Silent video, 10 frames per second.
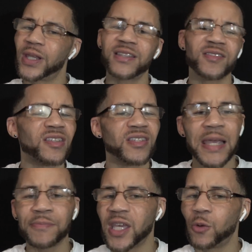And it's the
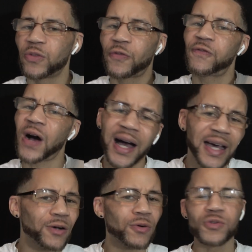same thing with
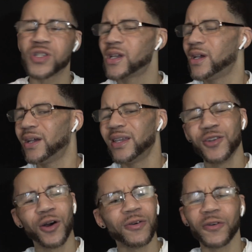files,
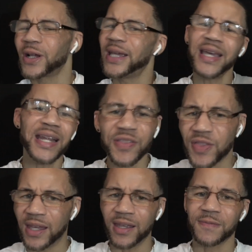you know, or
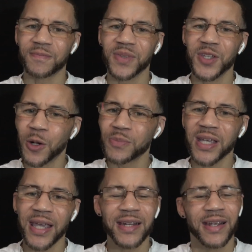anything. You know what I'm
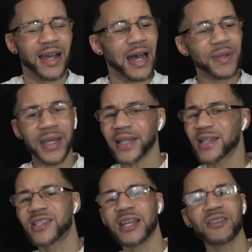saying? I mean, I
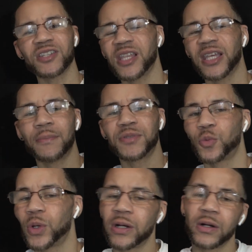can set this thing up to
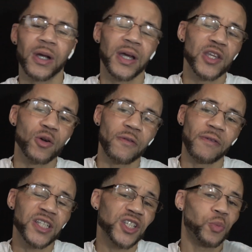where, you know, if
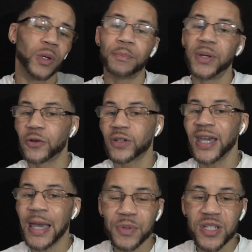I just want a bigger
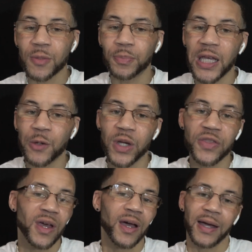campus to play
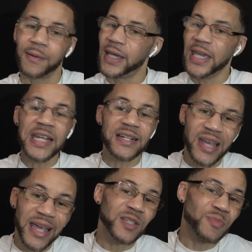with, any
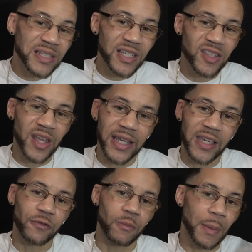text message that I
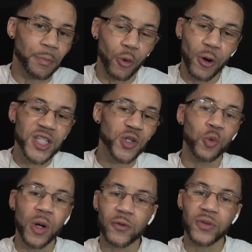get from my boys or
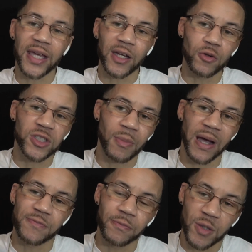whoever that goes to
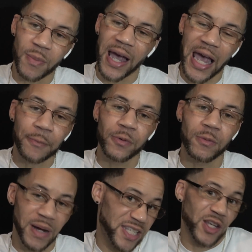my Apple, my